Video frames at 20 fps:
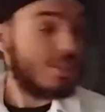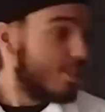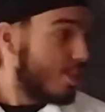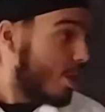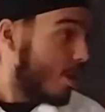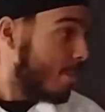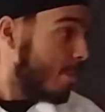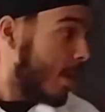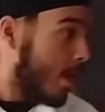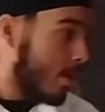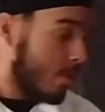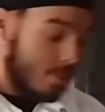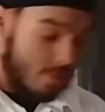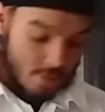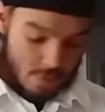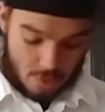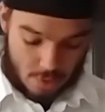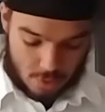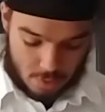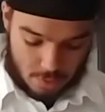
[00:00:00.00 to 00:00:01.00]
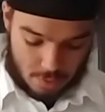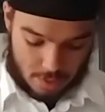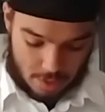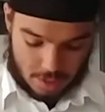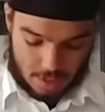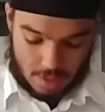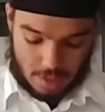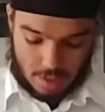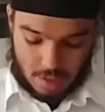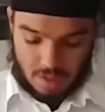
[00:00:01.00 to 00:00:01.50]
up now, so
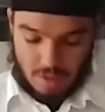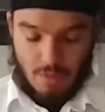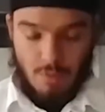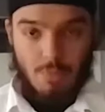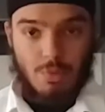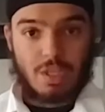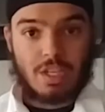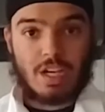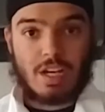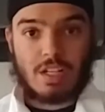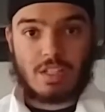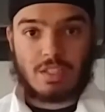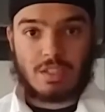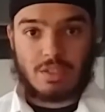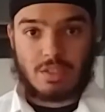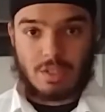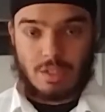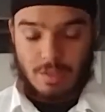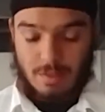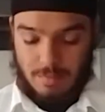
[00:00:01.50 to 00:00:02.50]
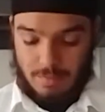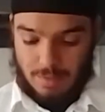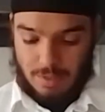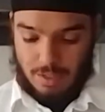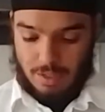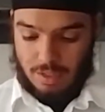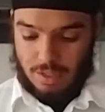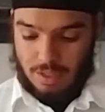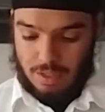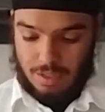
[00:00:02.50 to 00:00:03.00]
we got some
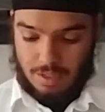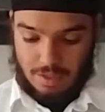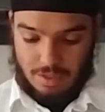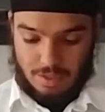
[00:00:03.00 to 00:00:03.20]
dough